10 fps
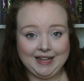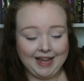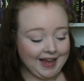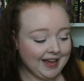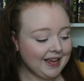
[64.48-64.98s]

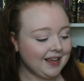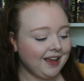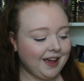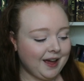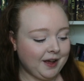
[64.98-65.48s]
yay.
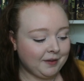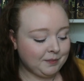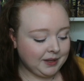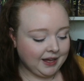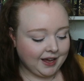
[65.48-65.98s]

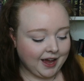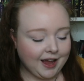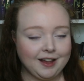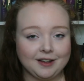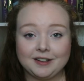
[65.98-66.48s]
But
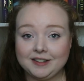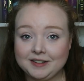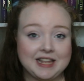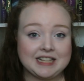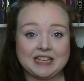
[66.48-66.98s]
yeah,
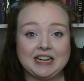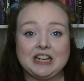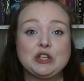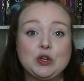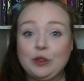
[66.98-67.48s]
let's get
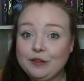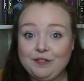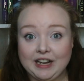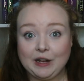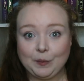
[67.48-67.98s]
into the
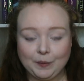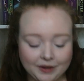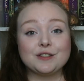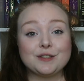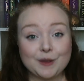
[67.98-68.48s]
video.
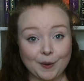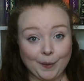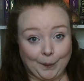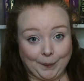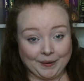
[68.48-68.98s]

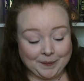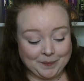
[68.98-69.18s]
So